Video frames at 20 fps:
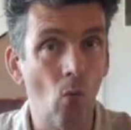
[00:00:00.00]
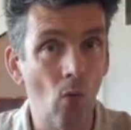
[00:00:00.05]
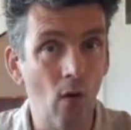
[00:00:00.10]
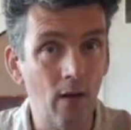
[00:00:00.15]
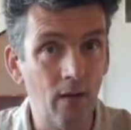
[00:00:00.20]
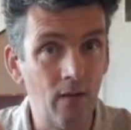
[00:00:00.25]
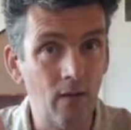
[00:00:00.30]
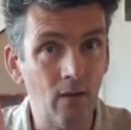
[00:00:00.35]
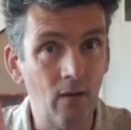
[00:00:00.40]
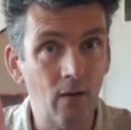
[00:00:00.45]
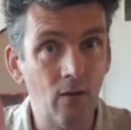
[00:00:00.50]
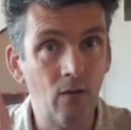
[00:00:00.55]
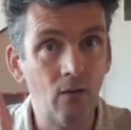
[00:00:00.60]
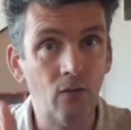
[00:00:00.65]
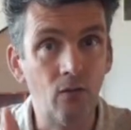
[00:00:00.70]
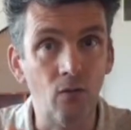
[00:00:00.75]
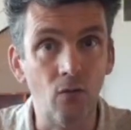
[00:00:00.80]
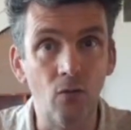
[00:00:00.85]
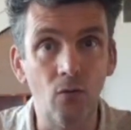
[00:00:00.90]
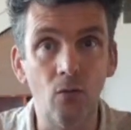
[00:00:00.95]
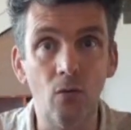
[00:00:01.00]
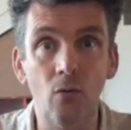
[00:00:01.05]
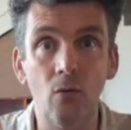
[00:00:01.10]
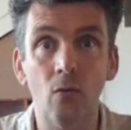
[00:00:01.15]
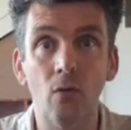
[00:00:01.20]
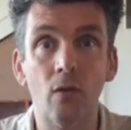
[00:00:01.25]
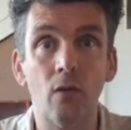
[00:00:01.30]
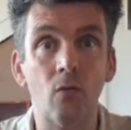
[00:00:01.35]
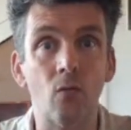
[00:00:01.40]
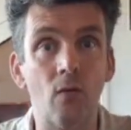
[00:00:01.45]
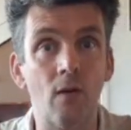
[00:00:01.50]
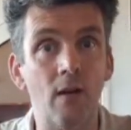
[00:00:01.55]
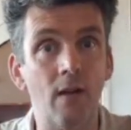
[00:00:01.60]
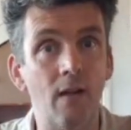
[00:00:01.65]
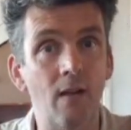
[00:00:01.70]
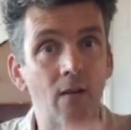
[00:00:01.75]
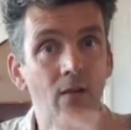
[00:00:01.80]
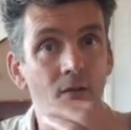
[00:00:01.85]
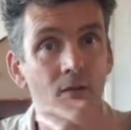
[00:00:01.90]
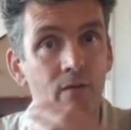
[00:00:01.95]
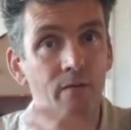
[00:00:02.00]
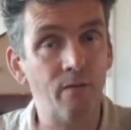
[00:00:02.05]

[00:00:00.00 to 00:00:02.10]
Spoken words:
1, 2, 3,